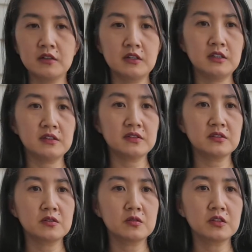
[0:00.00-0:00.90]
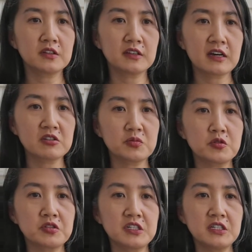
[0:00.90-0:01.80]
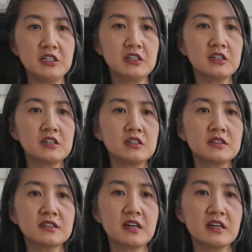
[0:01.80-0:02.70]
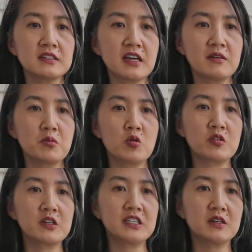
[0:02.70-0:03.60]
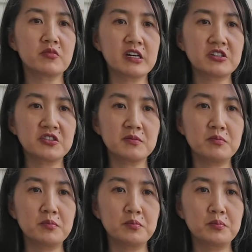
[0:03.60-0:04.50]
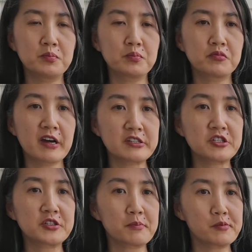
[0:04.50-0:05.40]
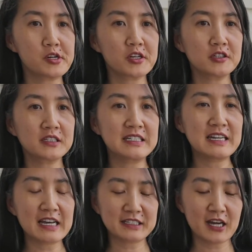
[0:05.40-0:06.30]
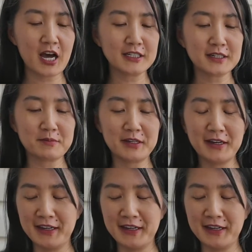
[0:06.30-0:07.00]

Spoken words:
Okay, so the Lounge Boutique says, I'm ordering the branches book next. Awesome.